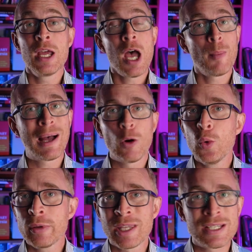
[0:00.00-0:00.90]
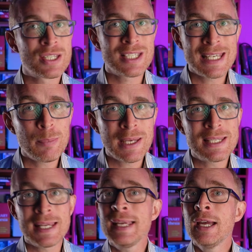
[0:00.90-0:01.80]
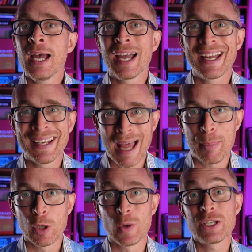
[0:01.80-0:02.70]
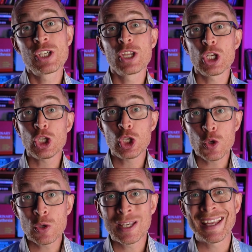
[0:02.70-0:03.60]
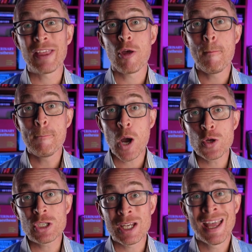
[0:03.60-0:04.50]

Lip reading: about all things CBD and cannabinoids so that you can get the most